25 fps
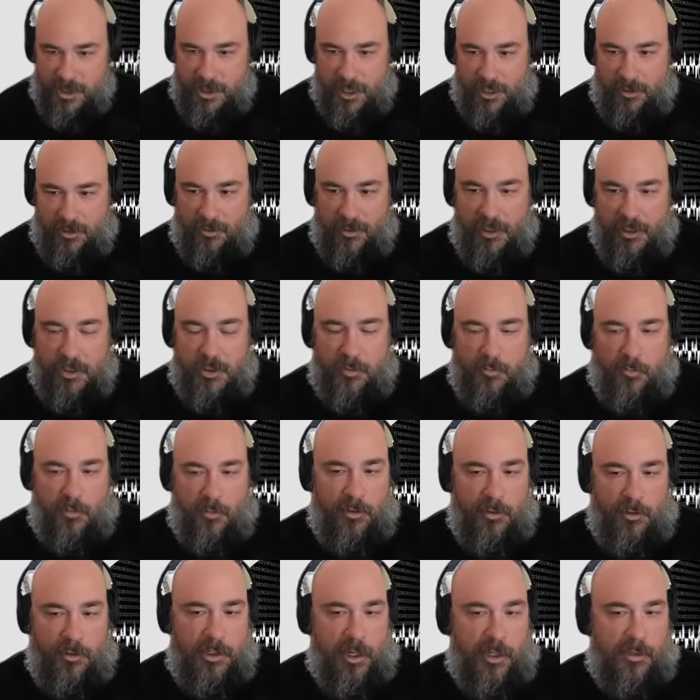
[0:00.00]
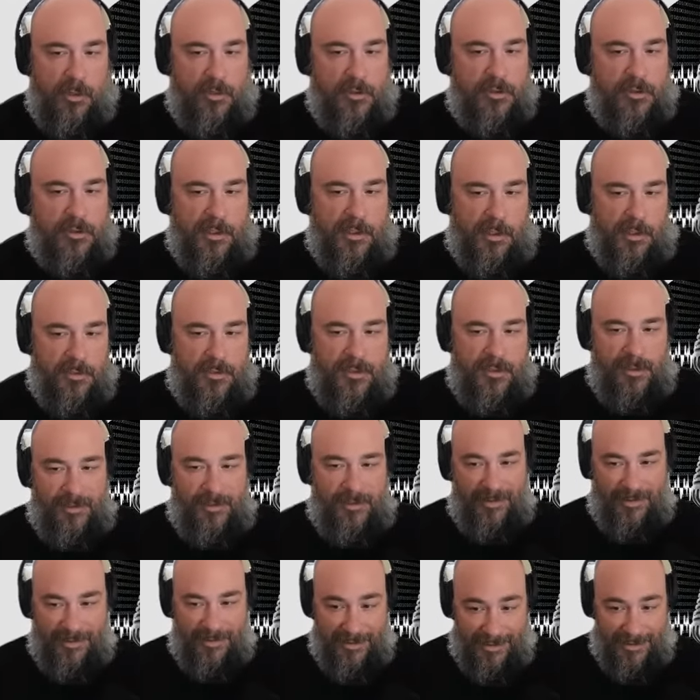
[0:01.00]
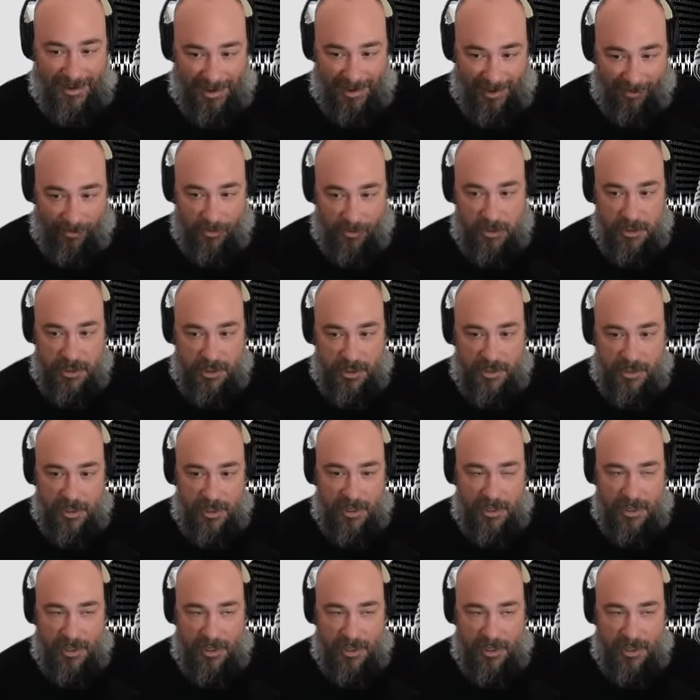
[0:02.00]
generation really understands technology